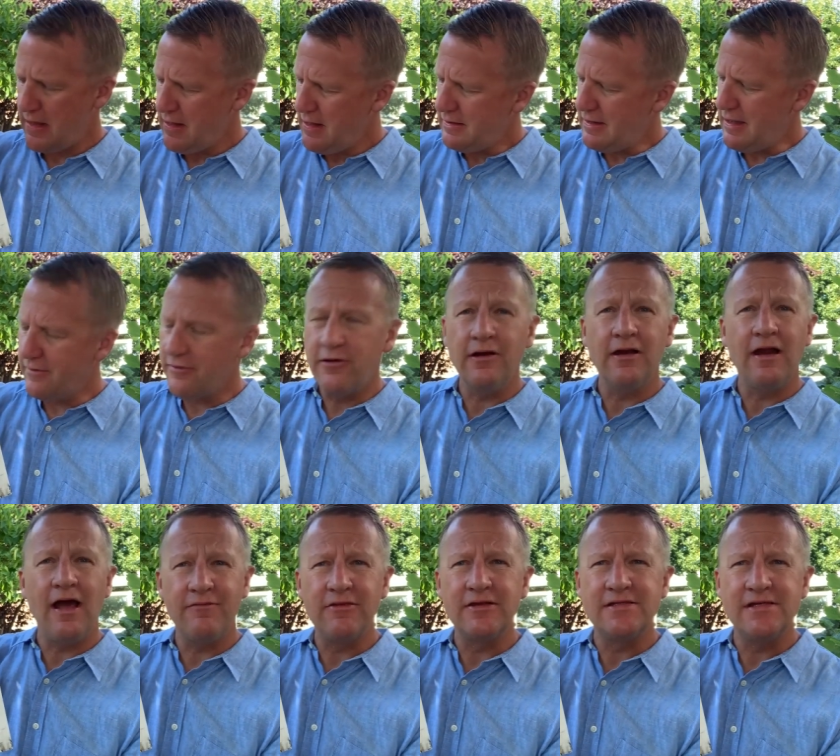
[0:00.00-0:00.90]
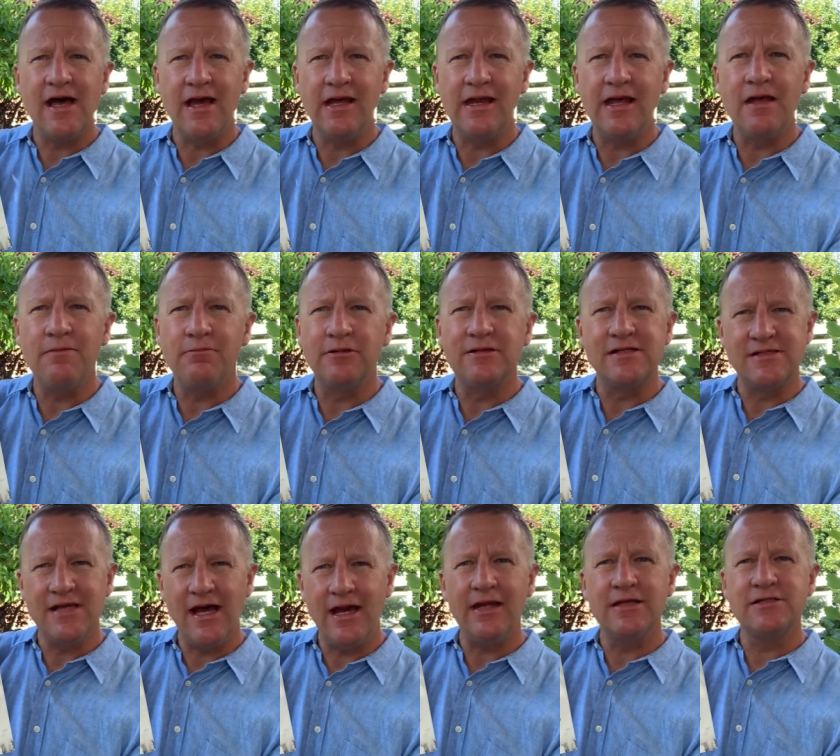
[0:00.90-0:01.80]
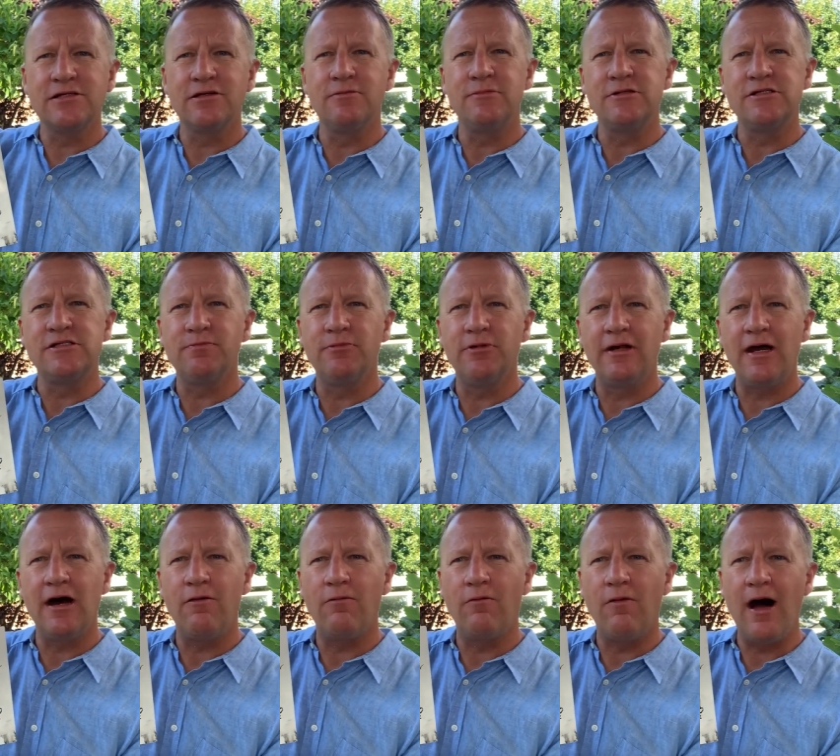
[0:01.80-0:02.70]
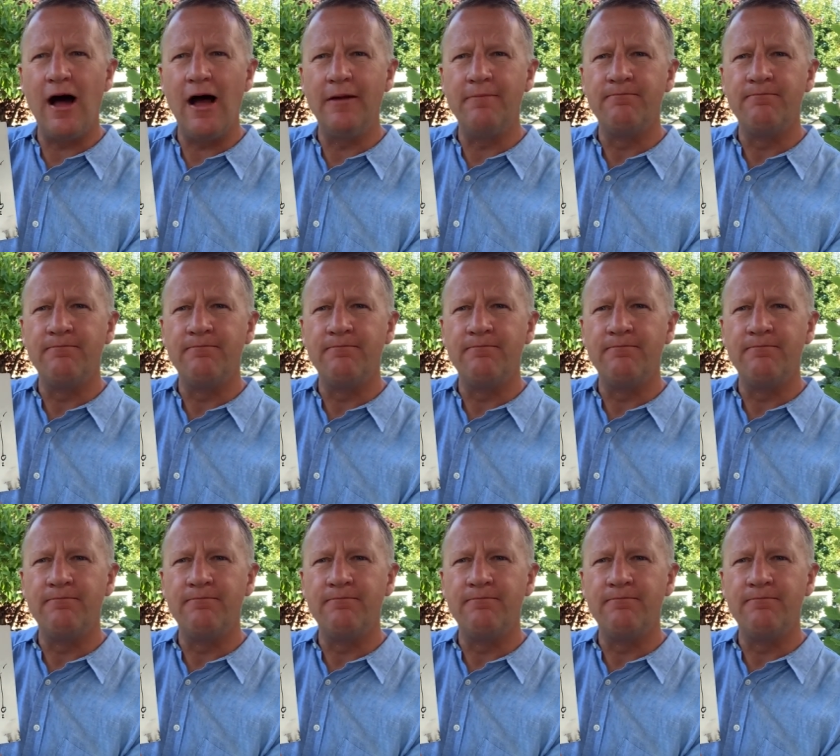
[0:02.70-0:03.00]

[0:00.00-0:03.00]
Yeah, they're going to have the tight end, but the tight end's going to be split out wide.